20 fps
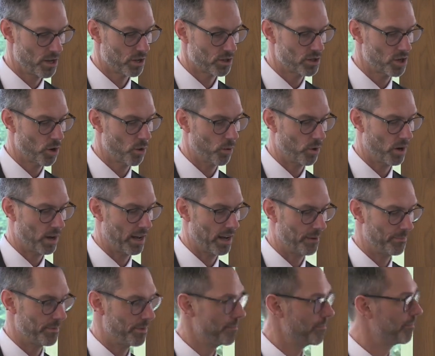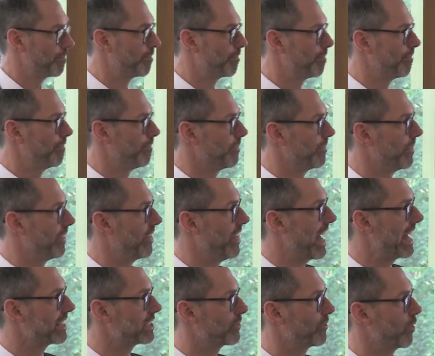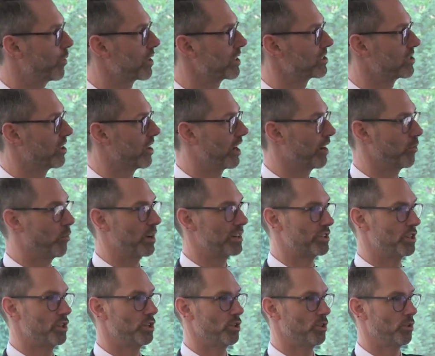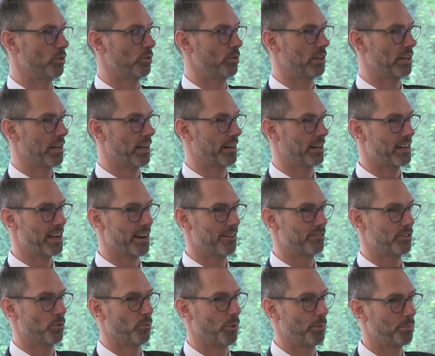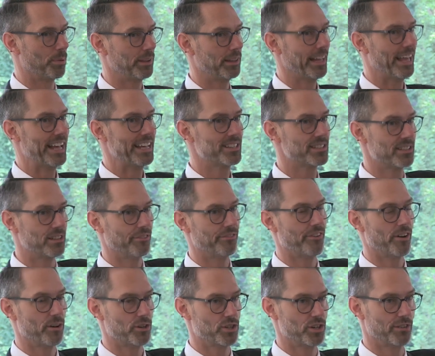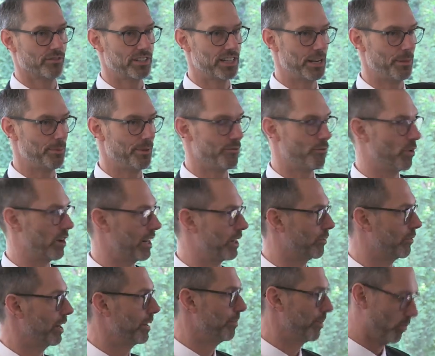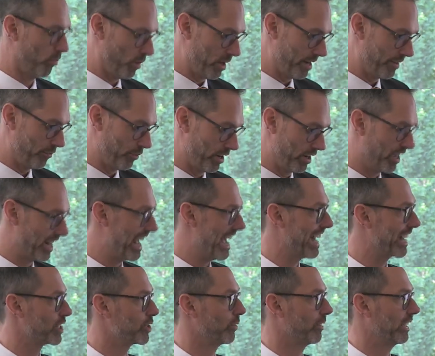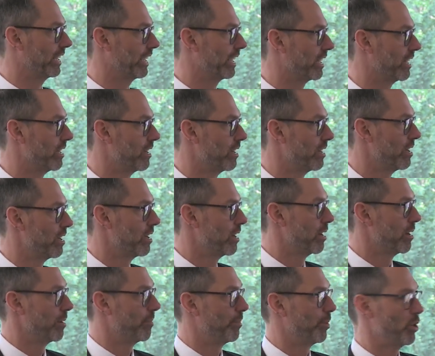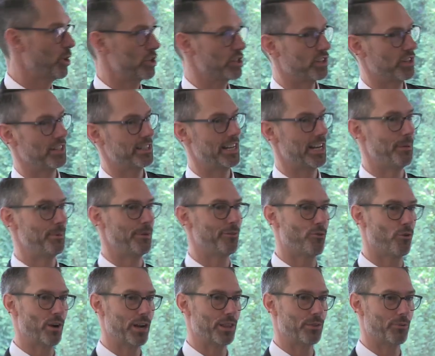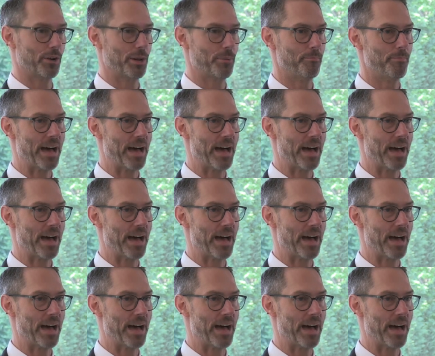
So um, that's focused on what to do and kind of to replace the function of TDP43, but what if we could actually push the TDP43